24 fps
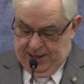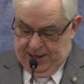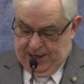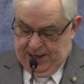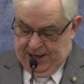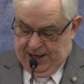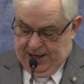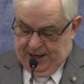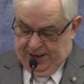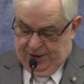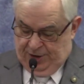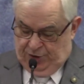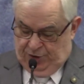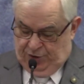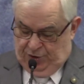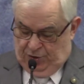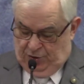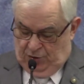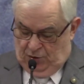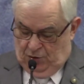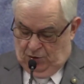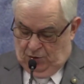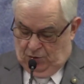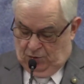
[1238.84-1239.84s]
And
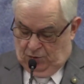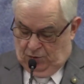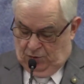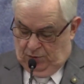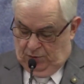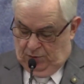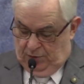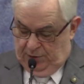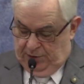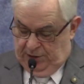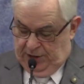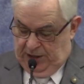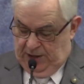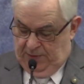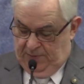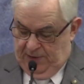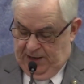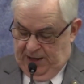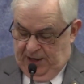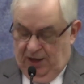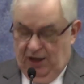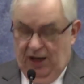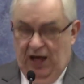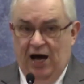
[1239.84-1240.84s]
you he
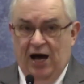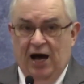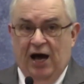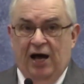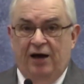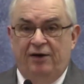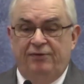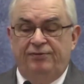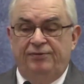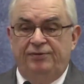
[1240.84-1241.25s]
made alive.